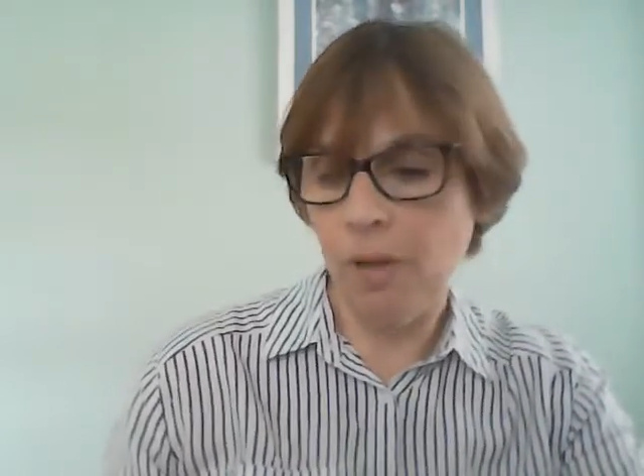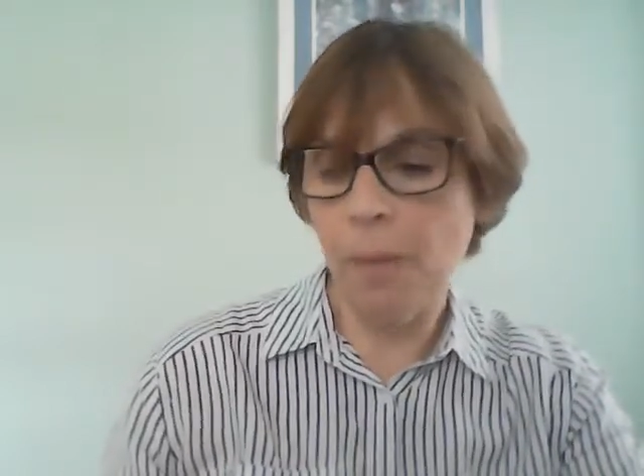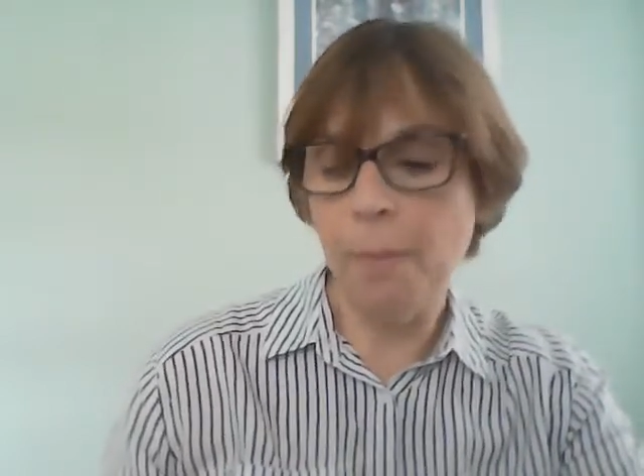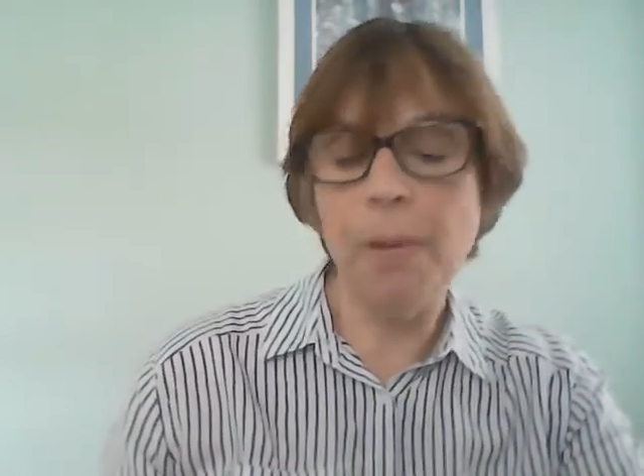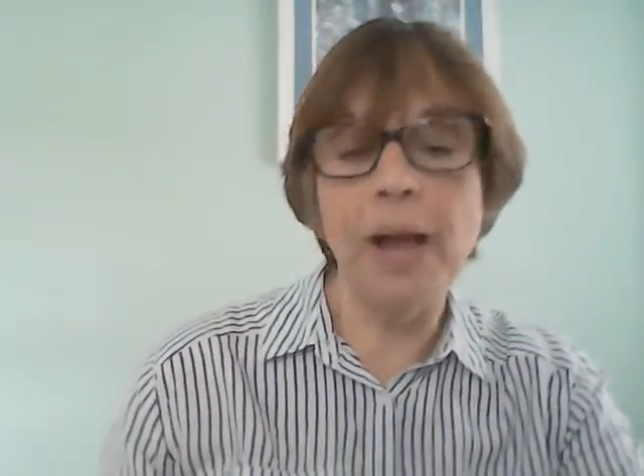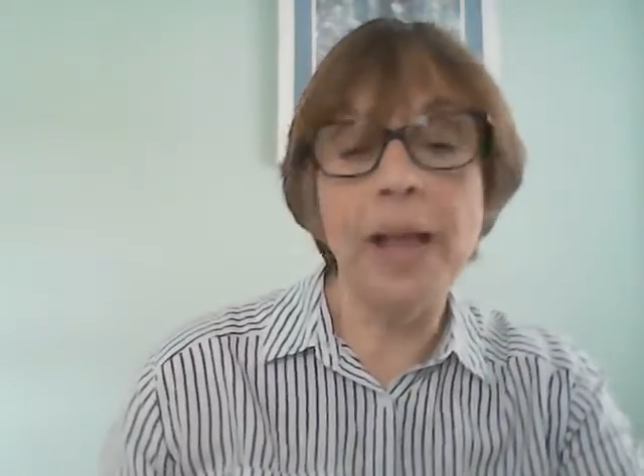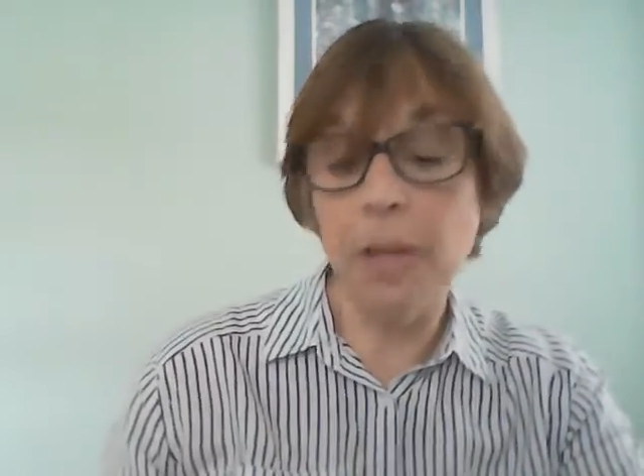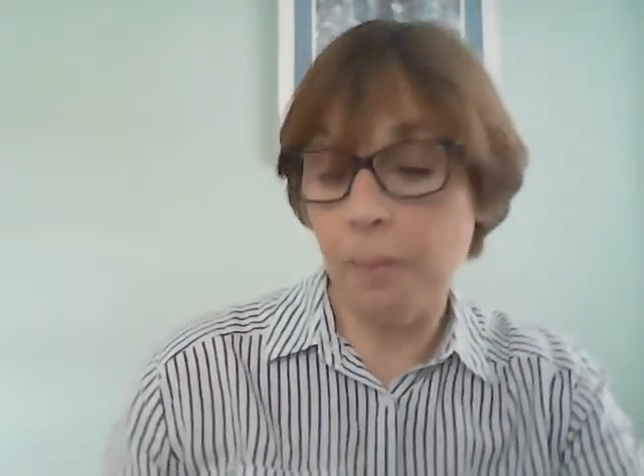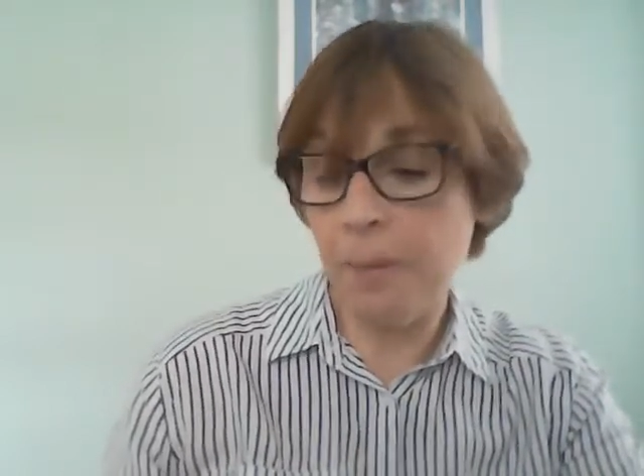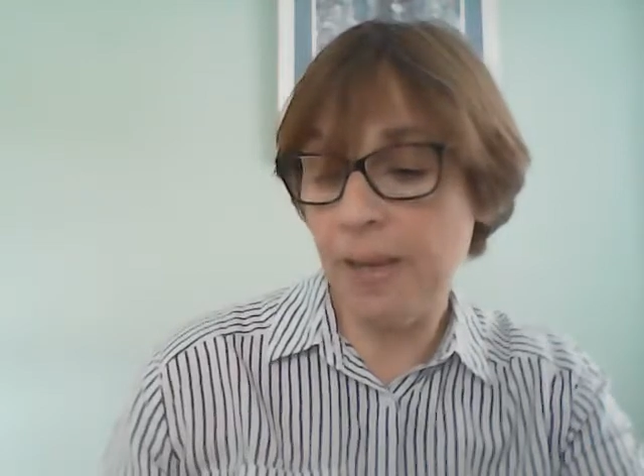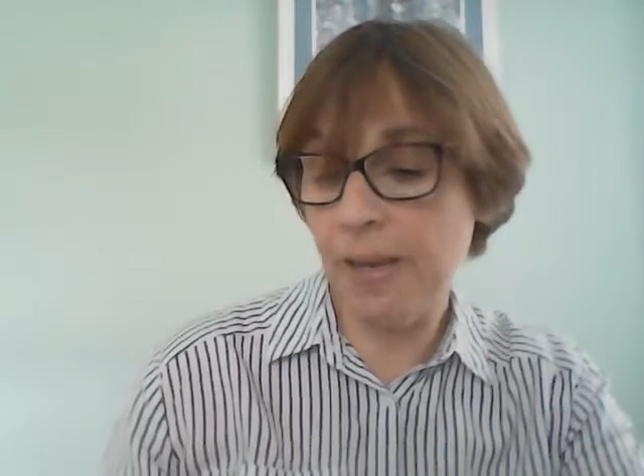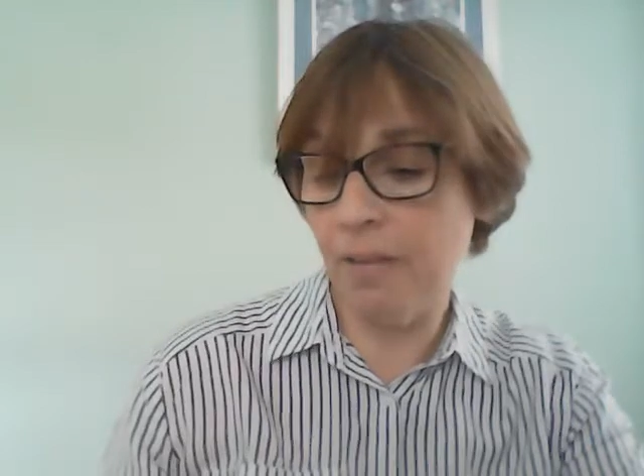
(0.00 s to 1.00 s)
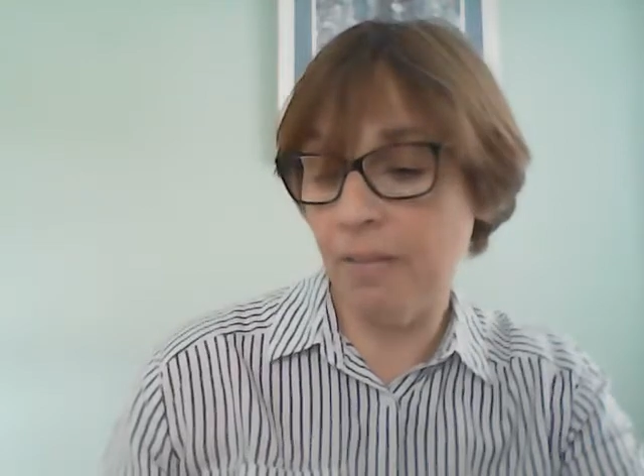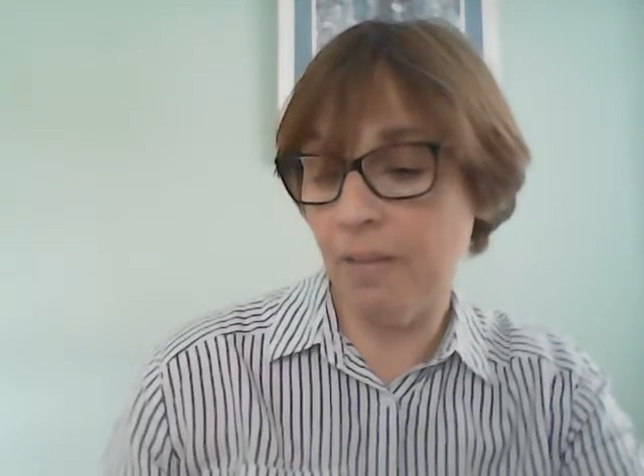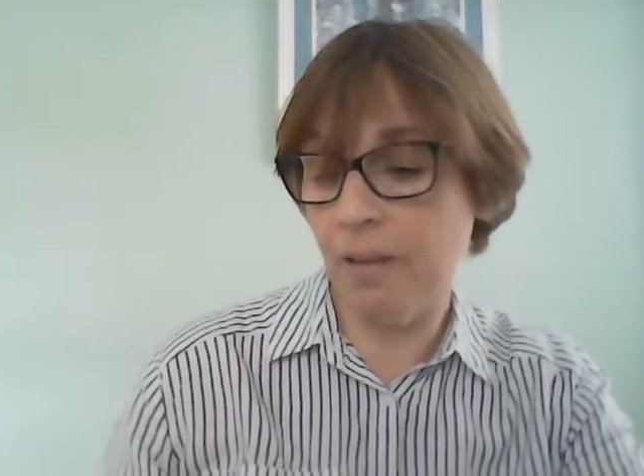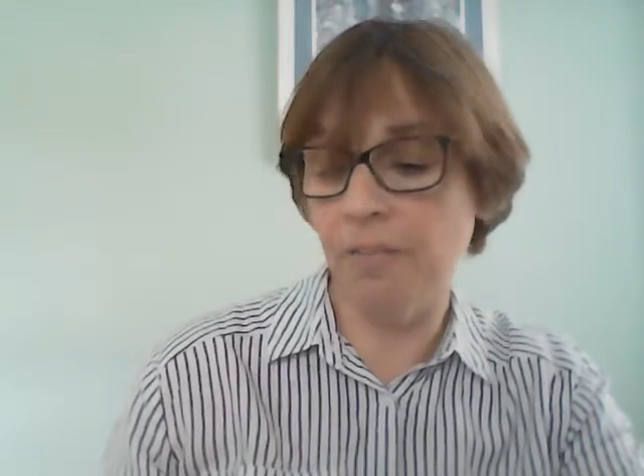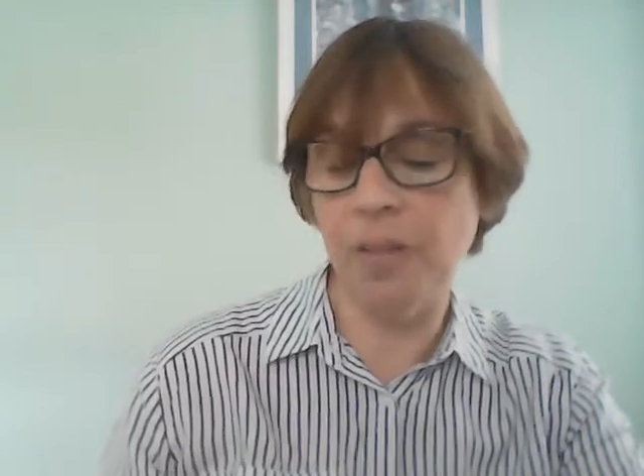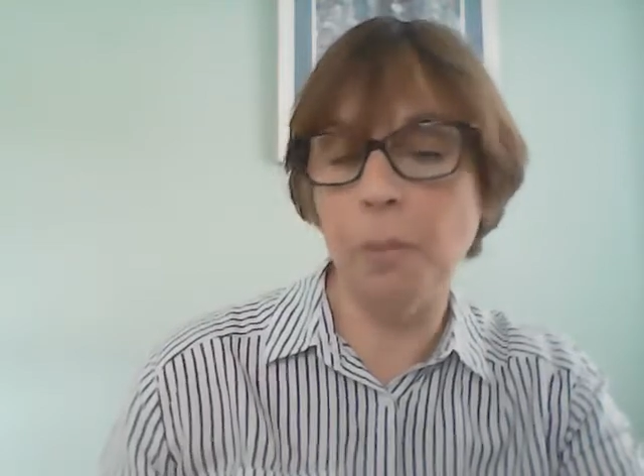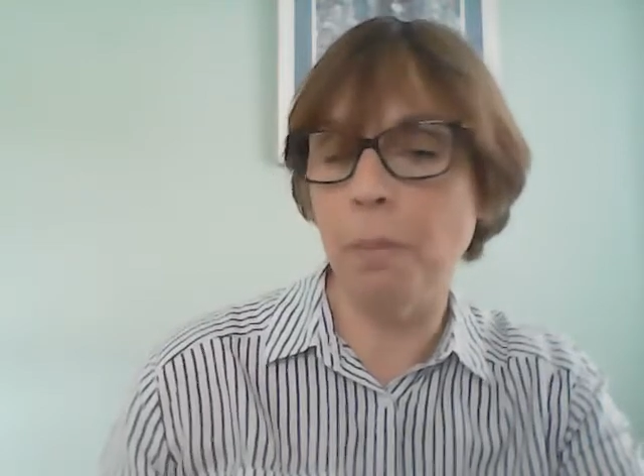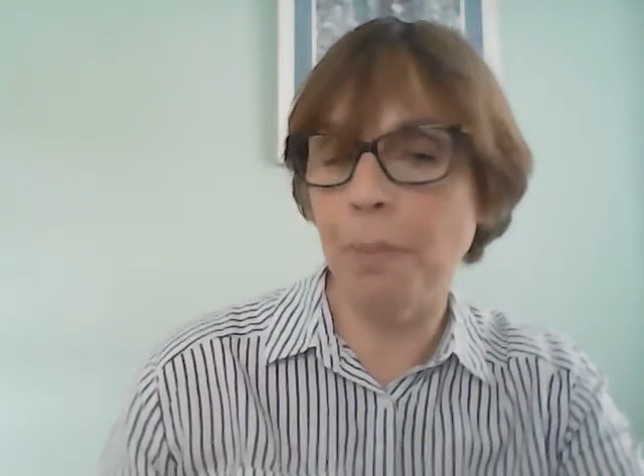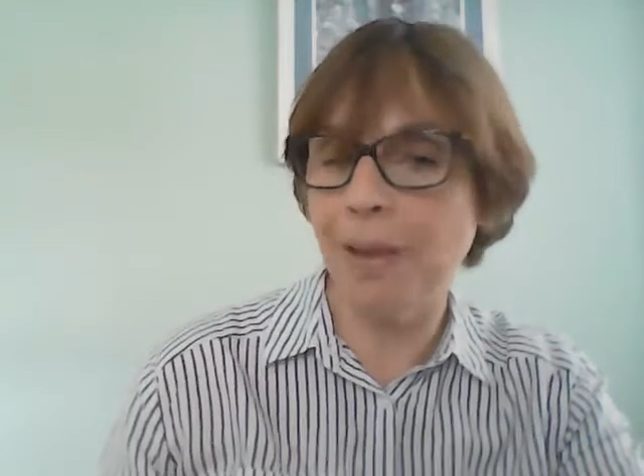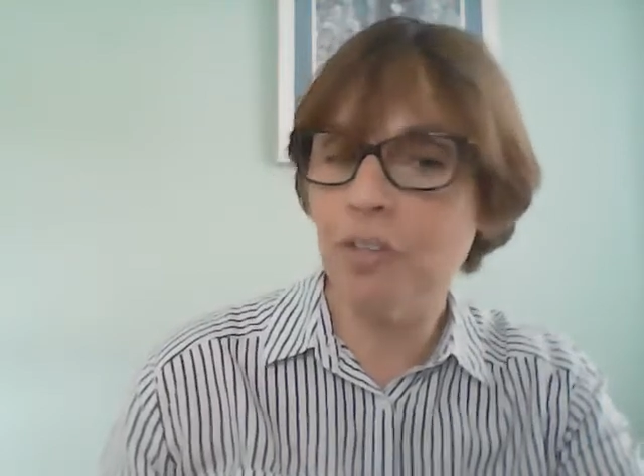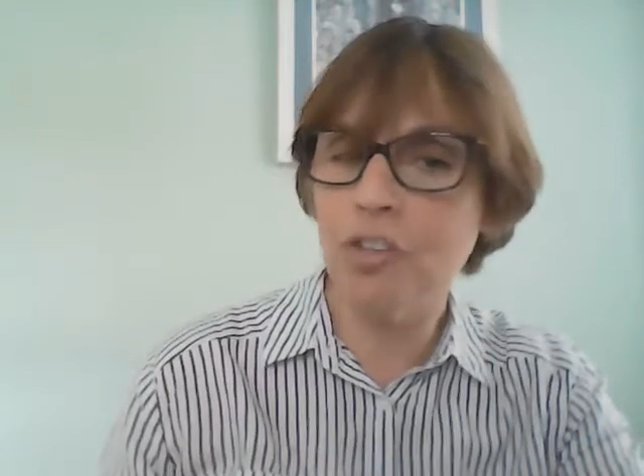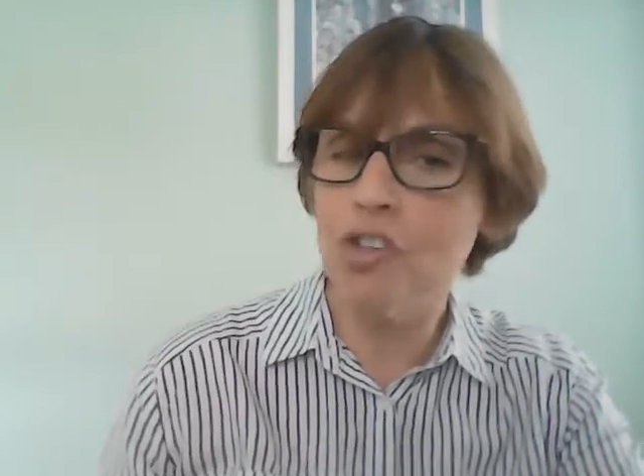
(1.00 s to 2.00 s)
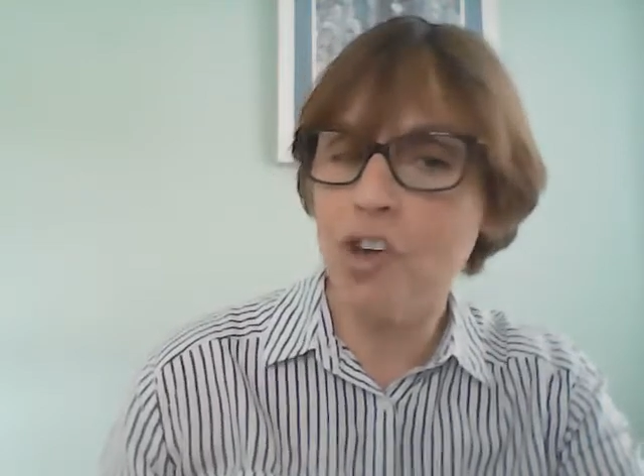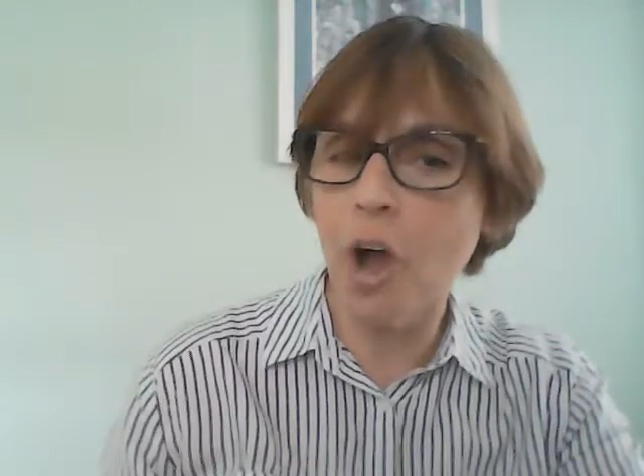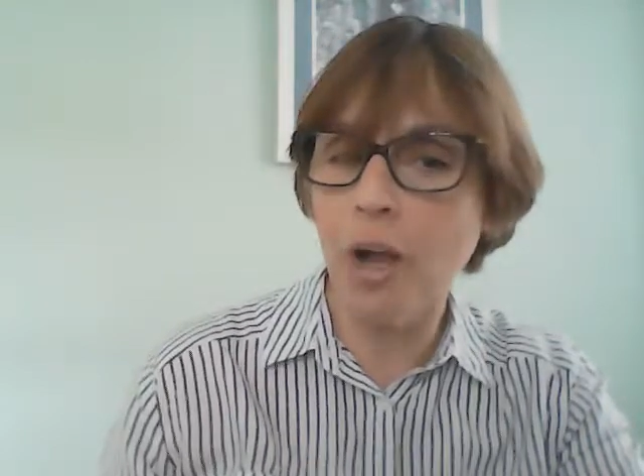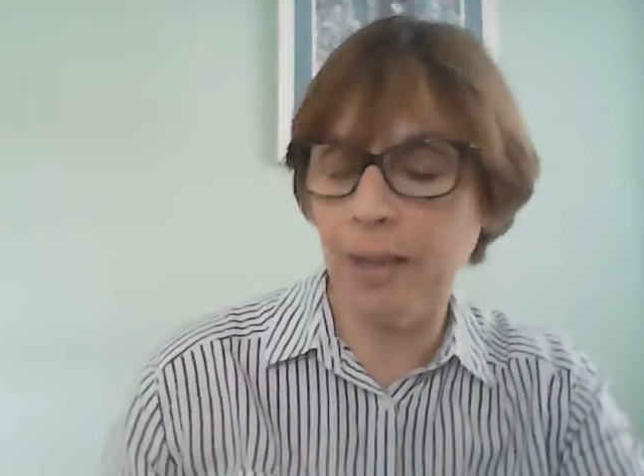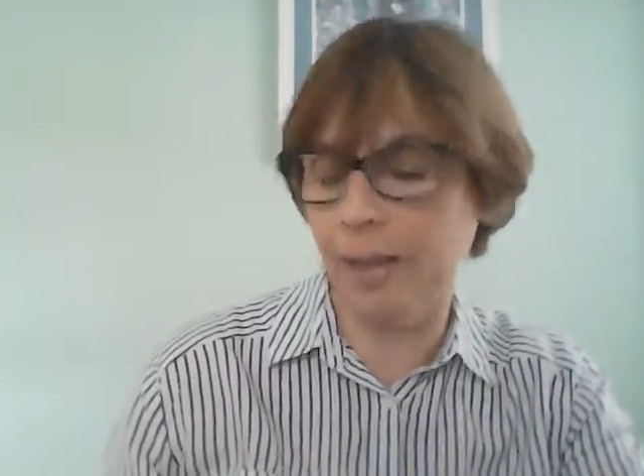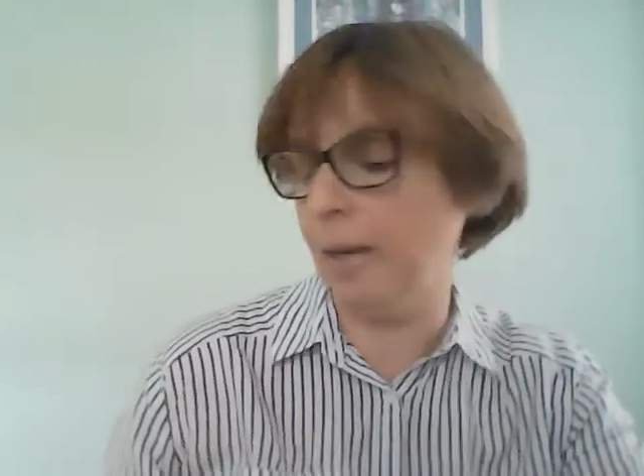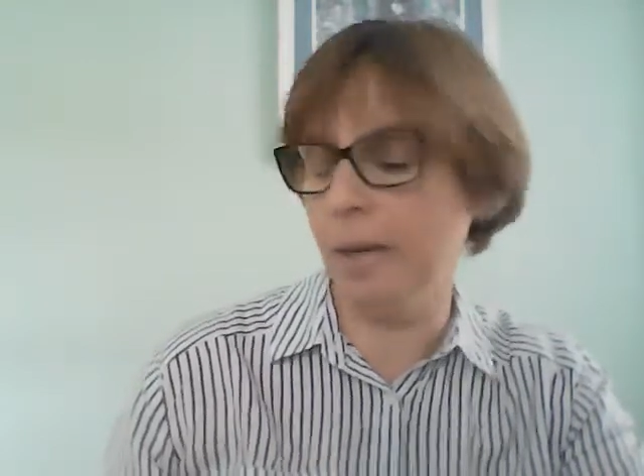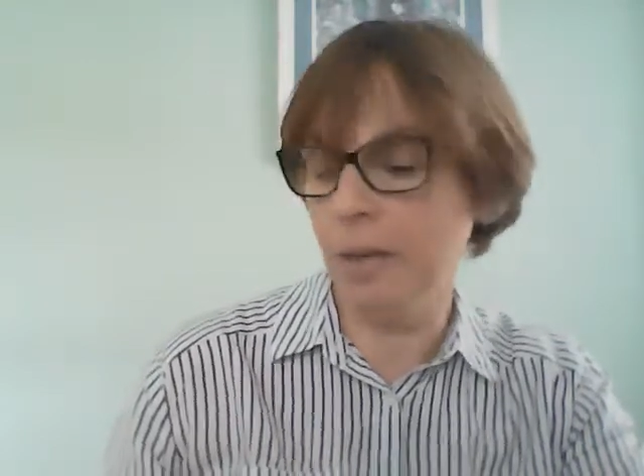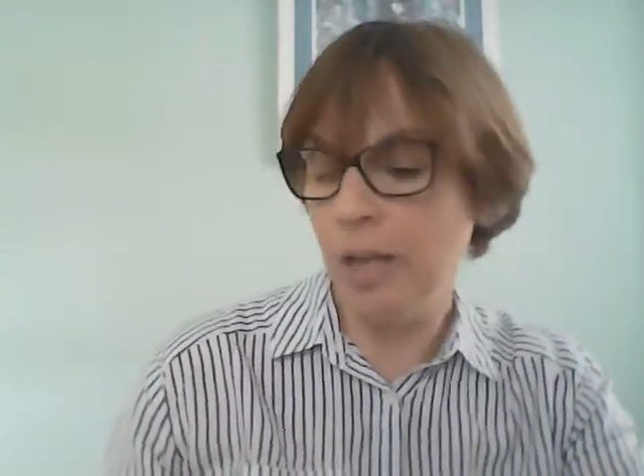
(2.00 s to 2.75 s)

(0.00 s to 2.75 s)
and buying a piece of their best chocolate,